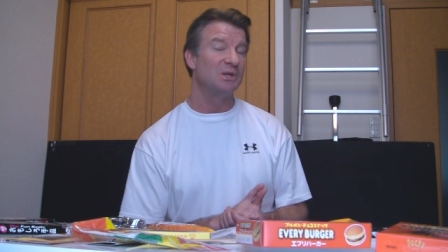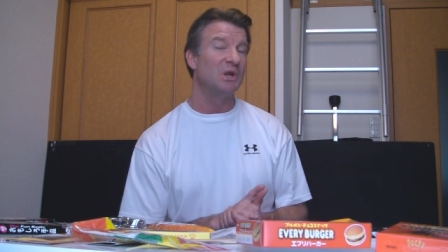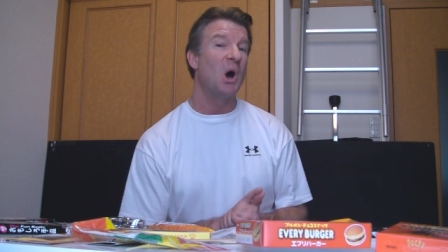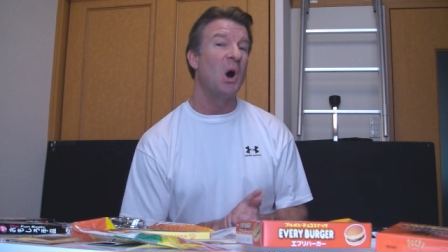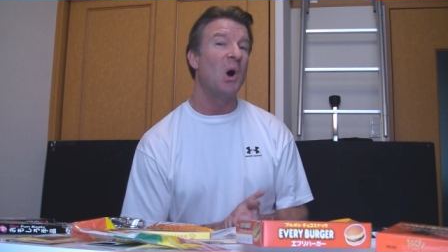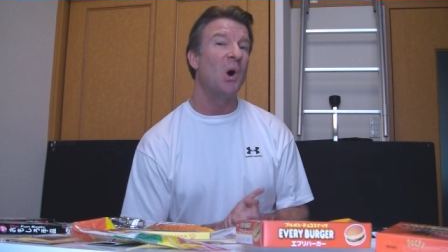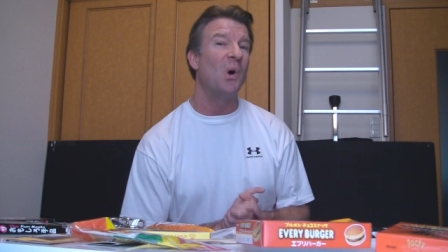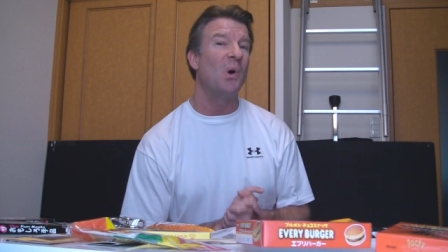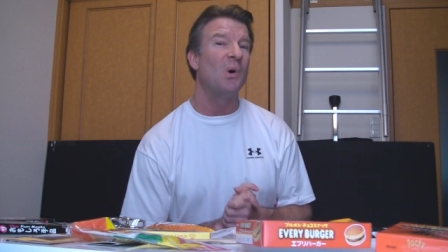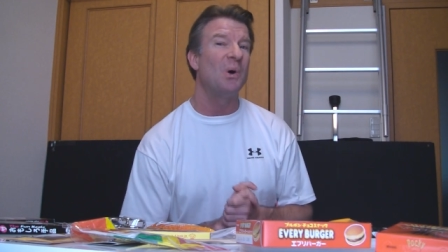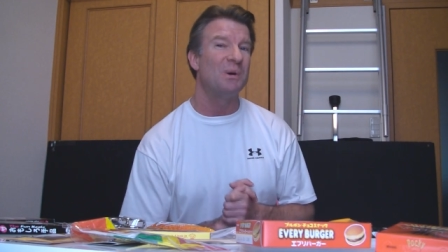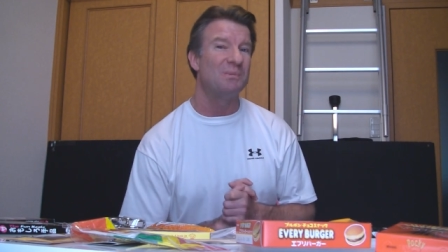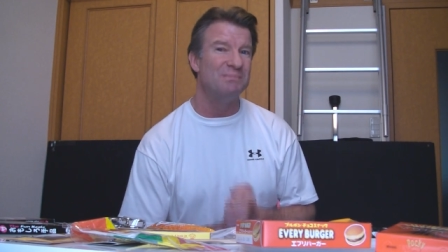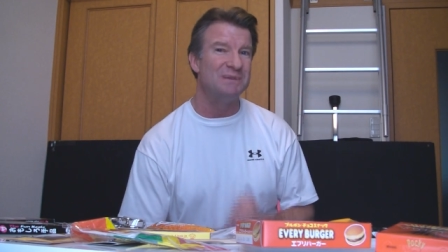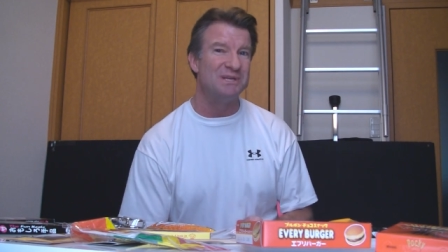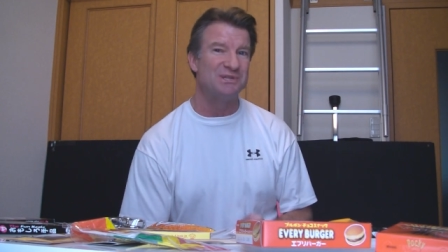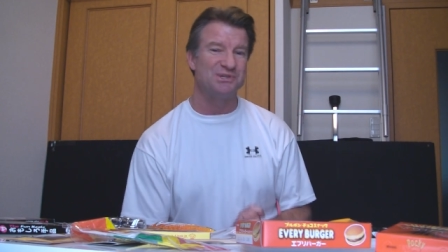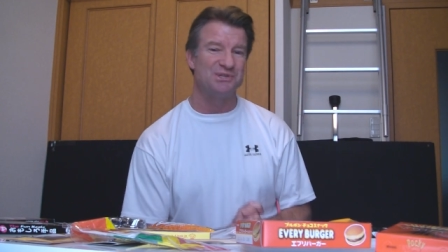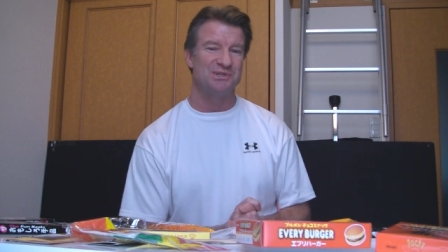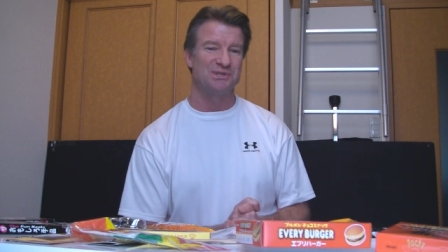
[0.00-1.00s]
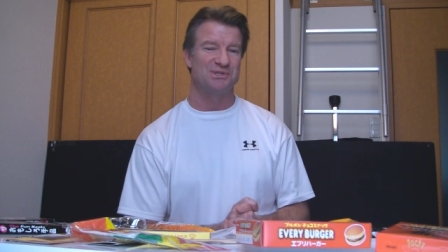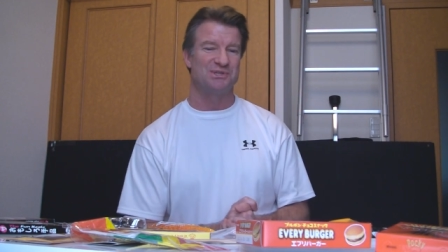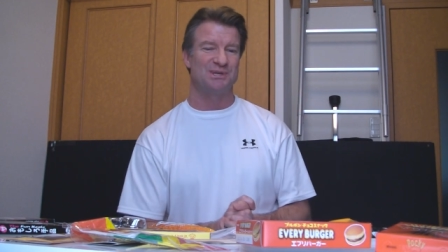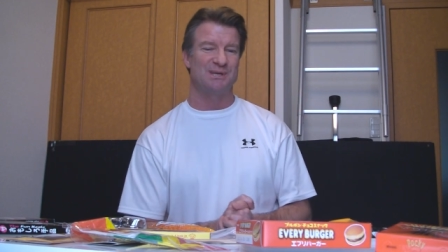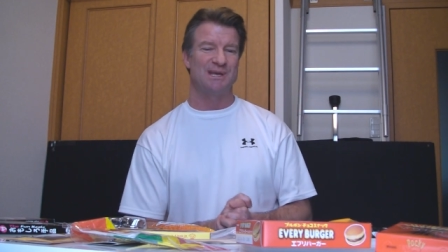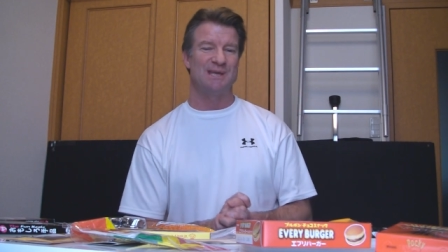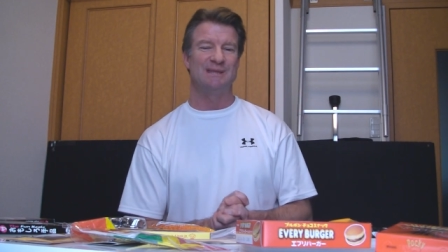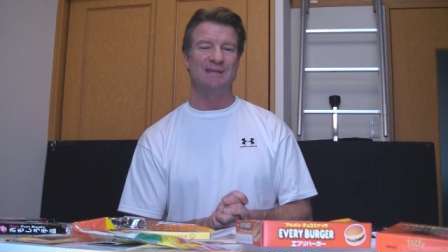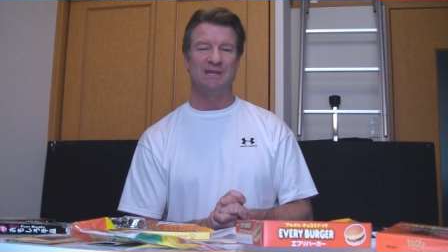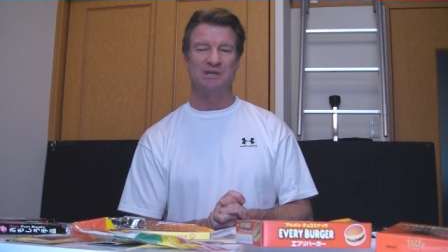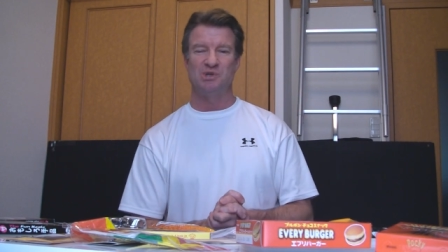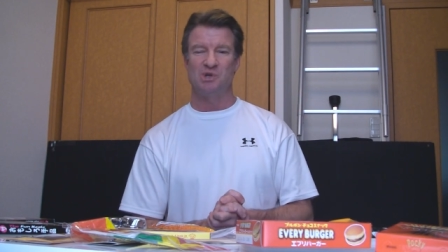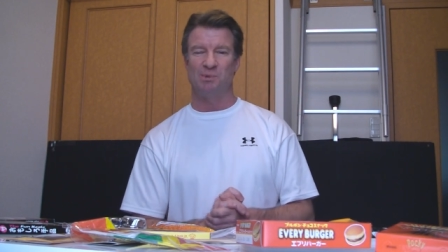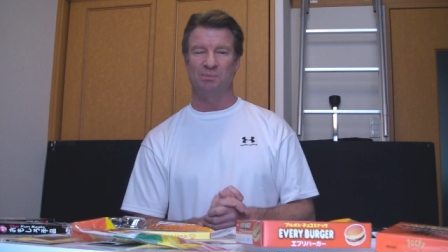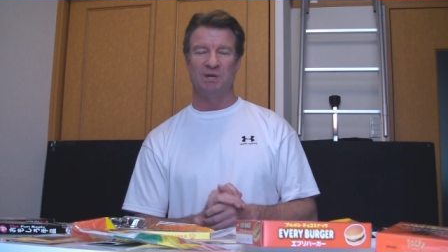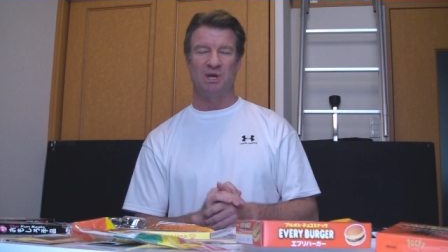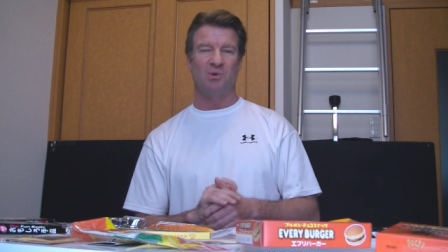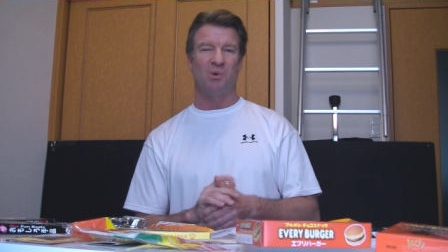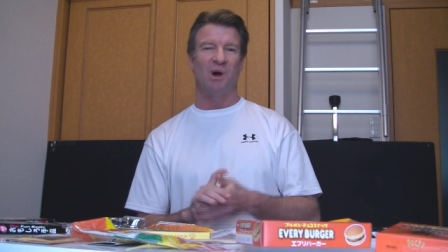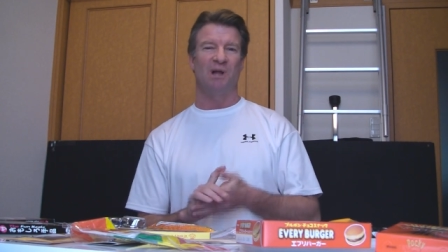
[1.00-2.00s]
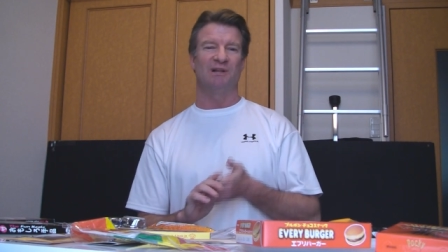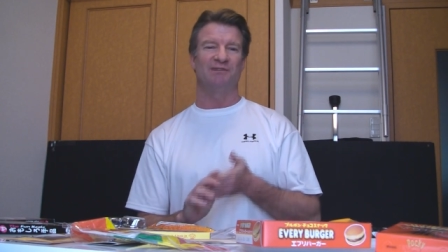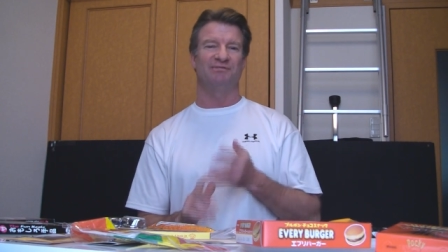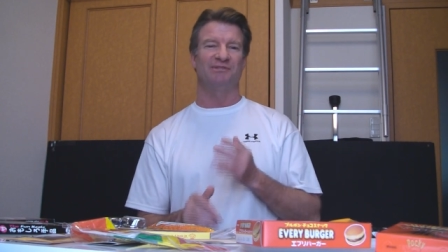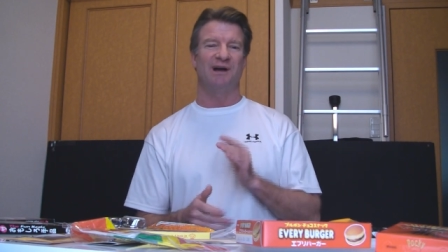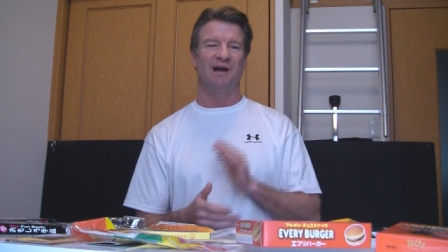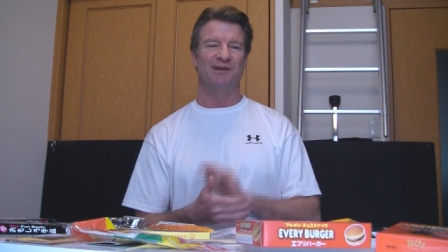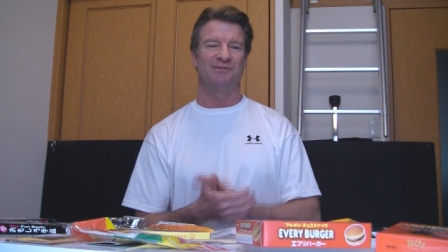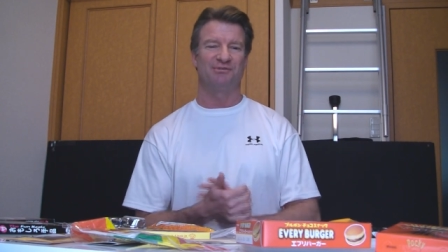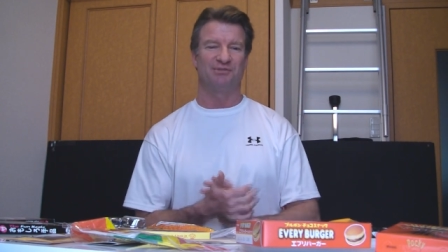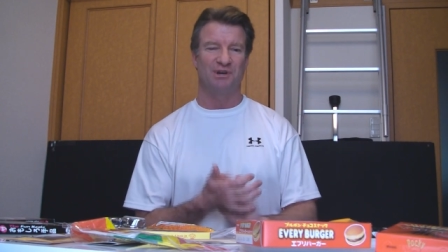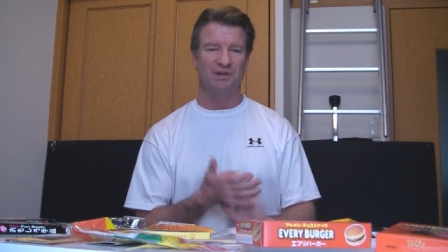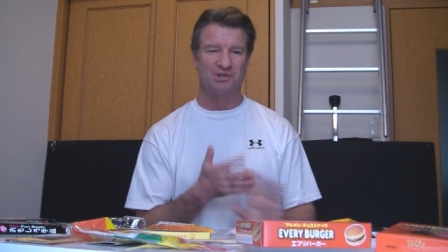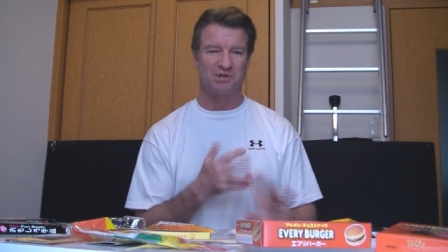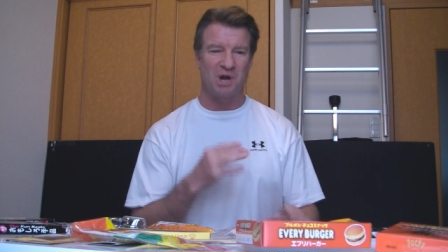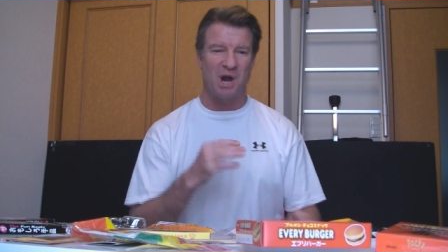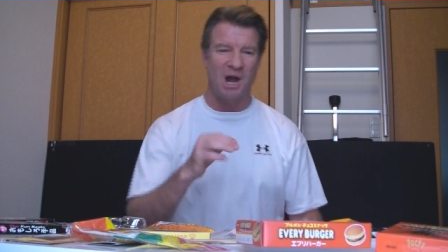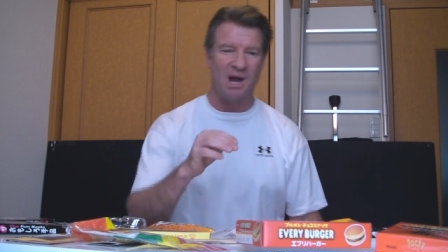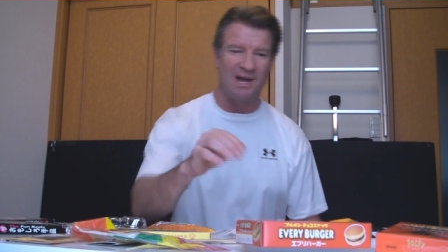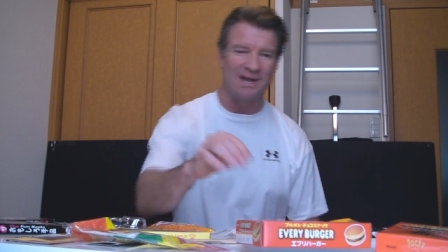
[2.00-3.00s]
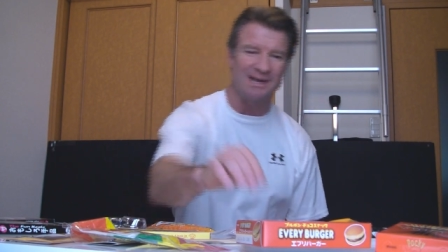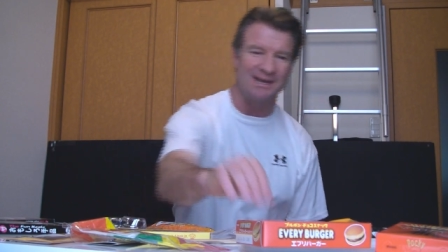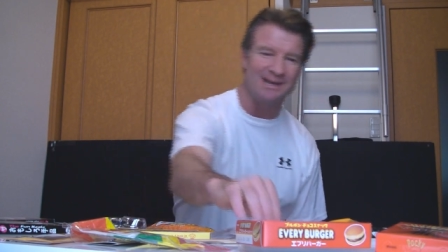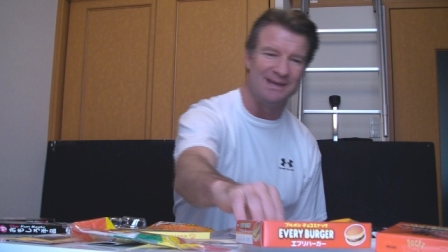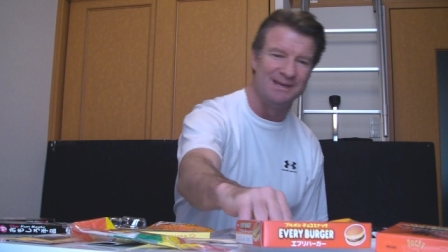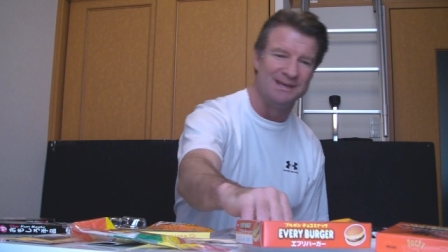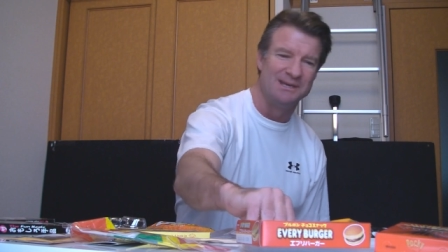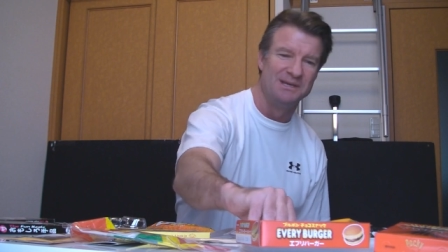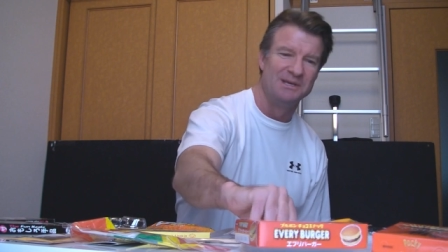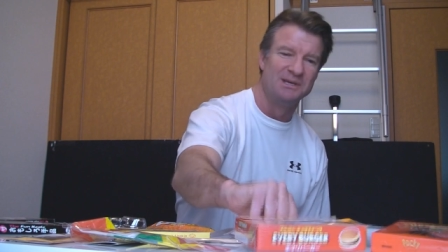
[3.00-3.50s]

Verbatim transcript: No misses, and then you'll be qualified for a drawing